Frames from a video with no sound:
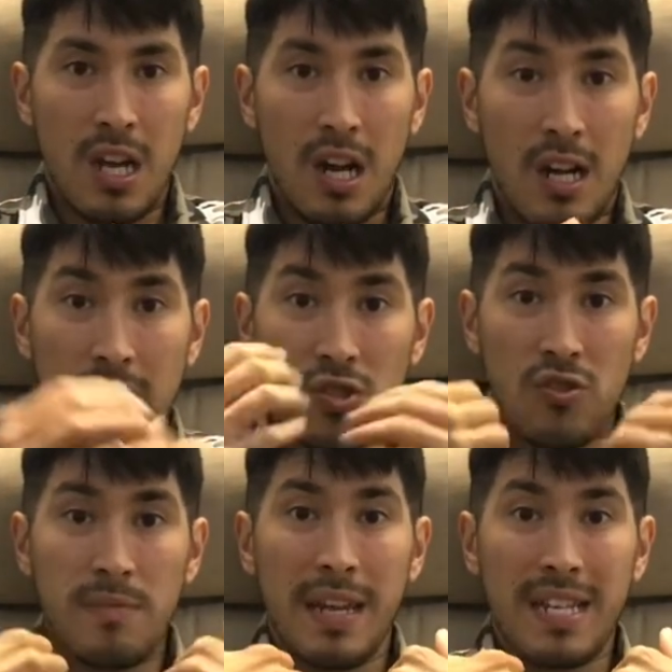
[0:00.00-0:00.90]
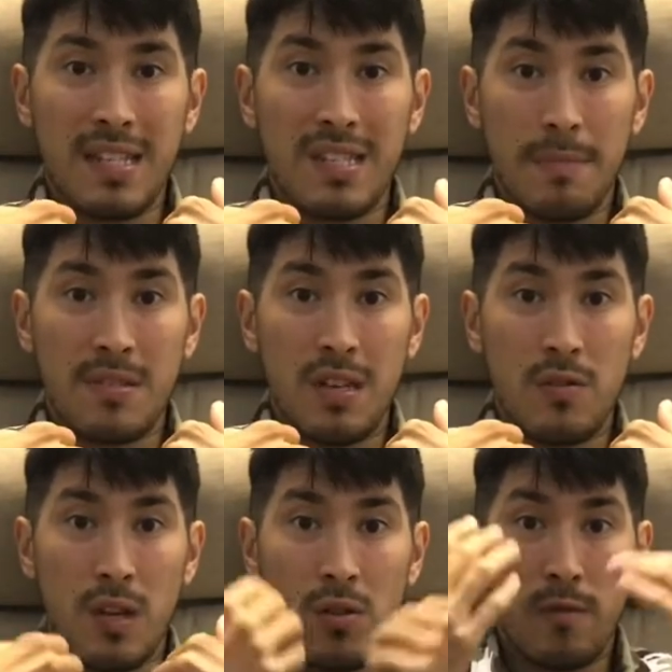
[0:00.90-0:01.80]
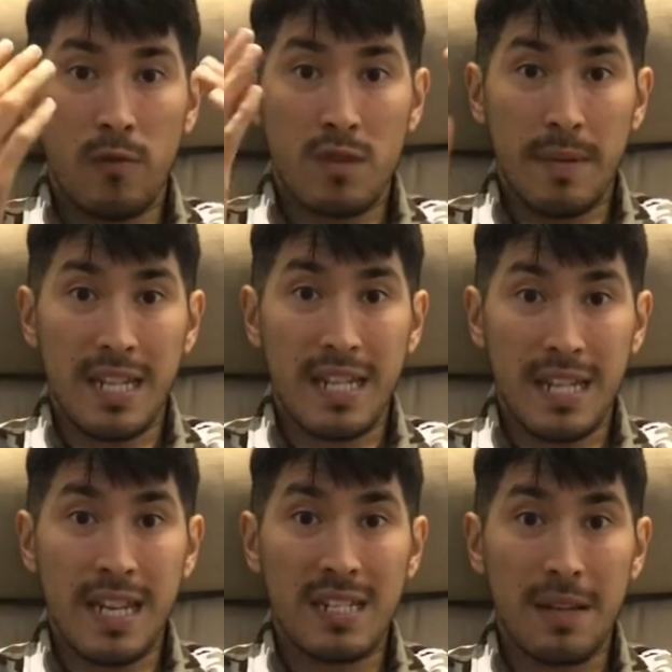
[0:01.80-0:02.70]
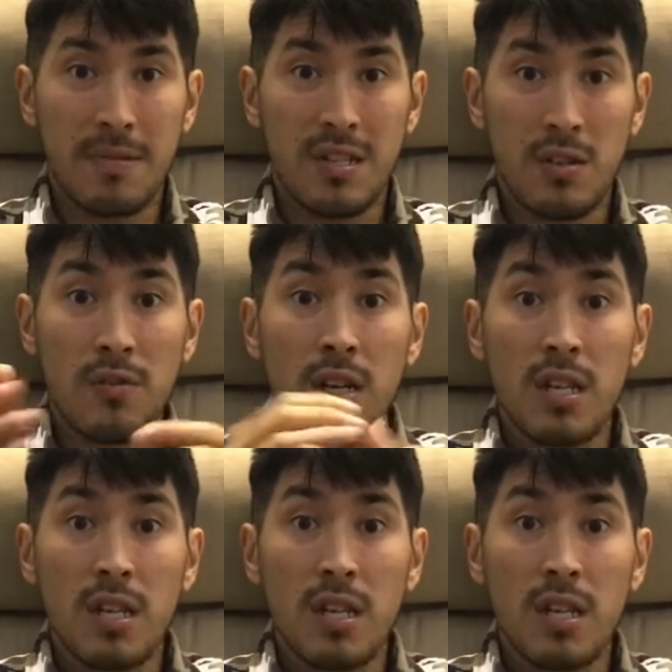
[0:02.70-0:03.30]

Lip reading: I enjoyed making this episode. I look forward to making the next episode.